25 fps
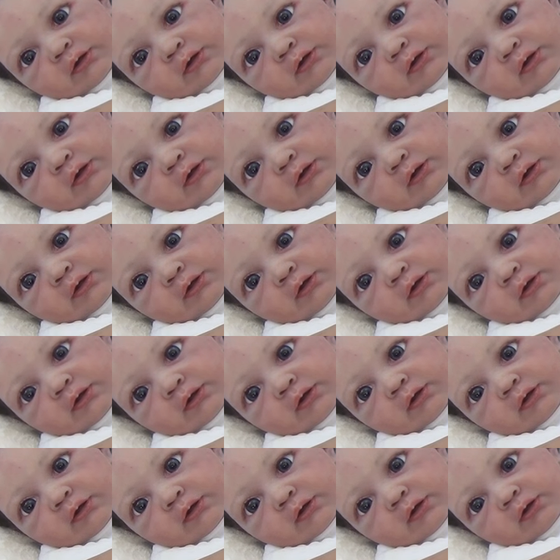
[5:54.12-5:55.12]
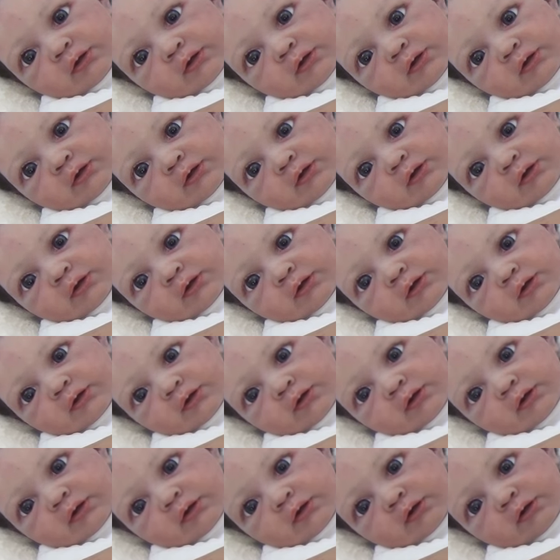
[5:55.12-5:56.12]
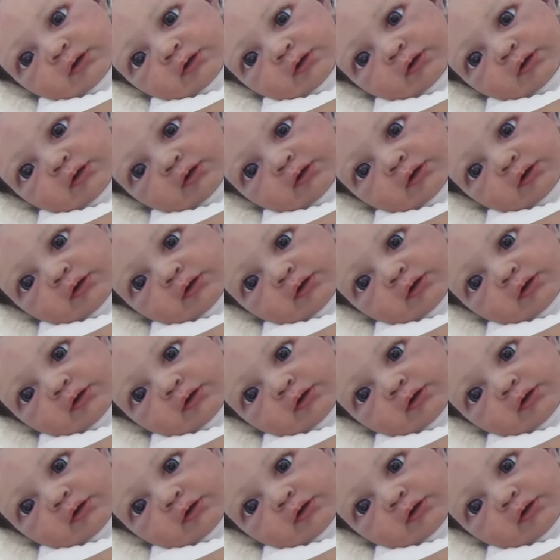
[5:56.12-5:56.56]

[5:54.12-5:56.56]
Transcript: Nobody speaks.